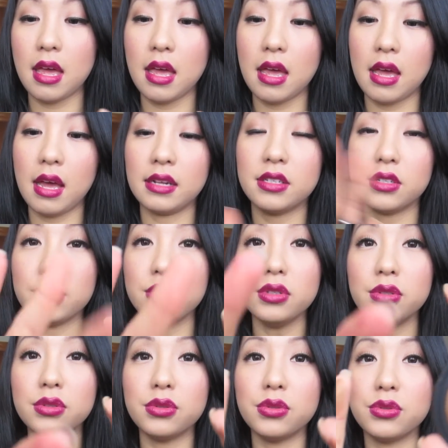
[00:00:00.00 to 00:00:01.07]
And
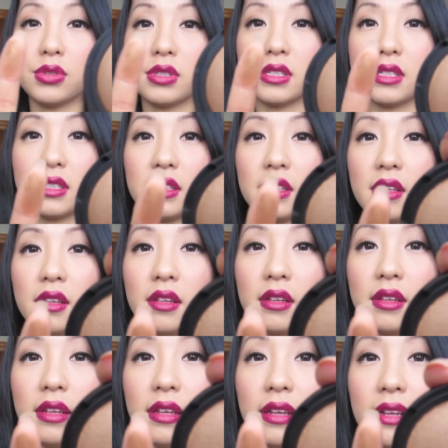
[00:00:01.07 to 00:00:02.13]
ooh,
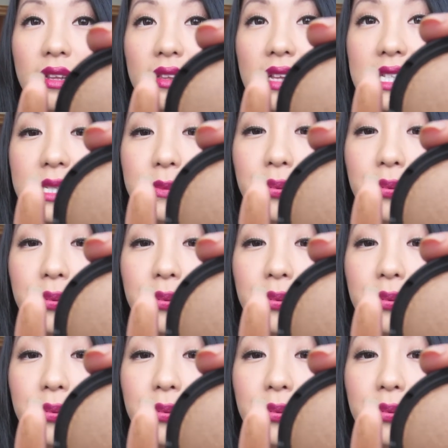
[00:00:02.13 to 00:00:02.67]
that's a